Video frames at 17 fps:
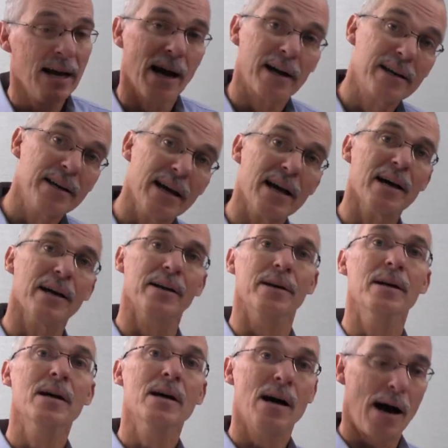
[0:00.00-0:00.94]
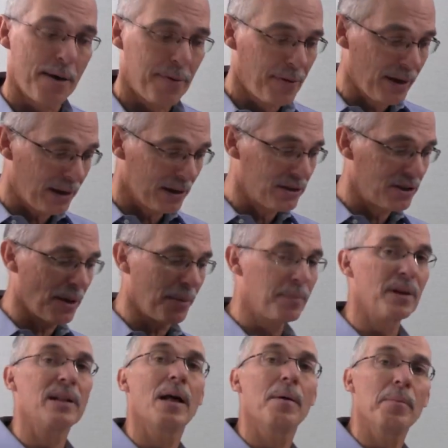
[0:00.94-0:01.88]
Again, I think is
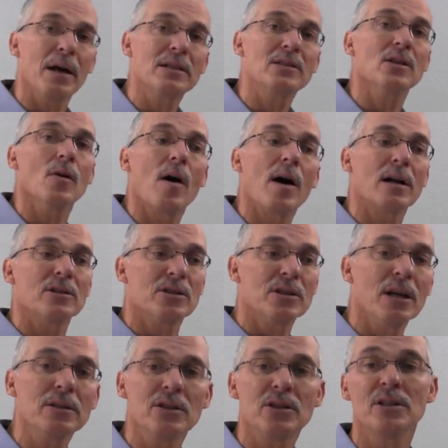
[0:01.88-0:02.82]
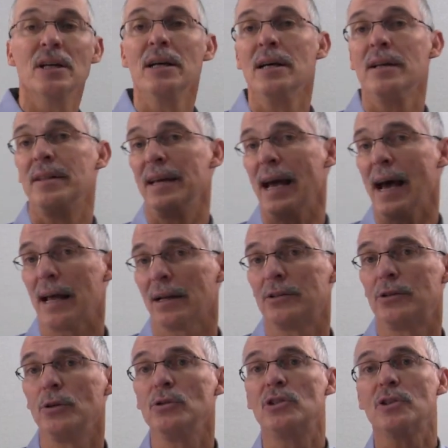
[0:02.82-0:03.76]
something that makes a lot of sense. The
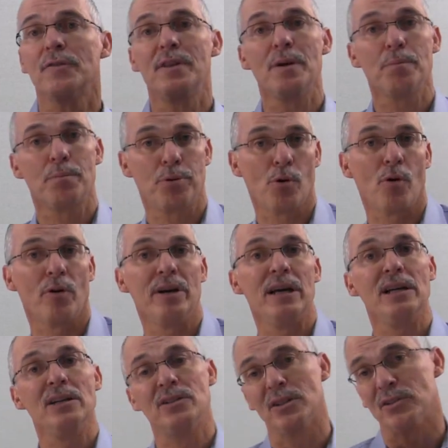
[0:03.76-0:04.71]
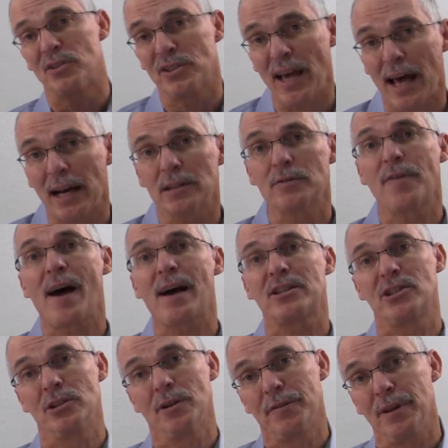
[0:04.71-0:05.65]
attitudes of the employees, the
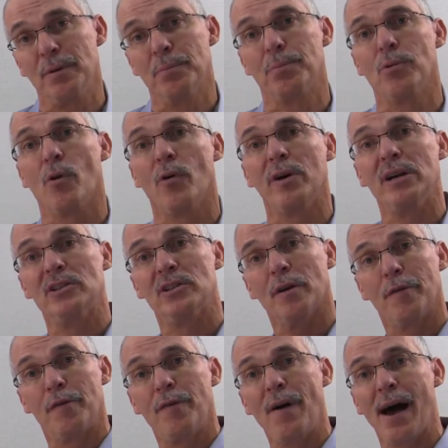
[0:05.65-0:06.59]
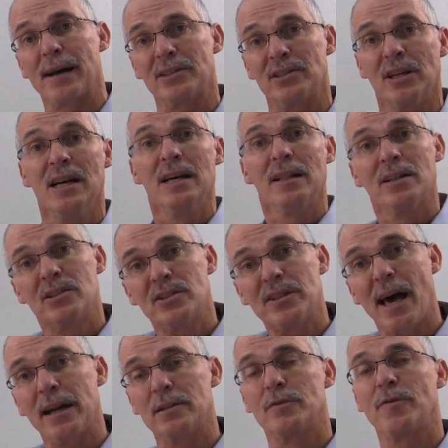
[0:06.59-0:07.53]
satisfaction of the employees affects the
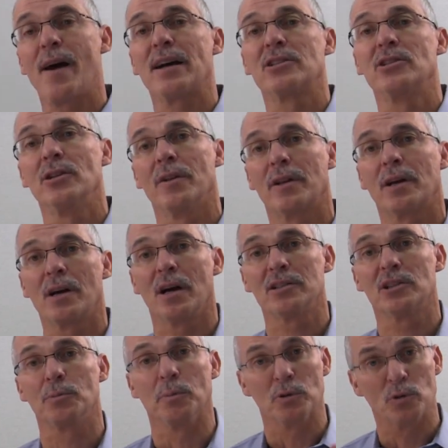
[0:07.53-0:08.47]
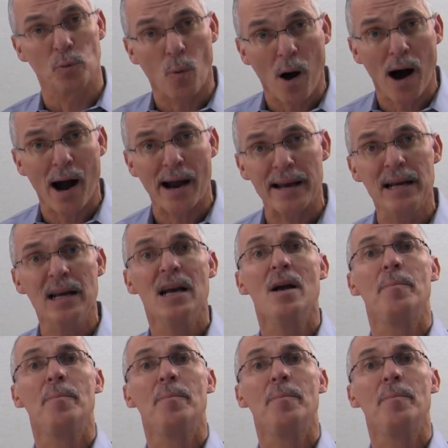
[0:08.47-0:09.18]
satisfaction of the customers. Why?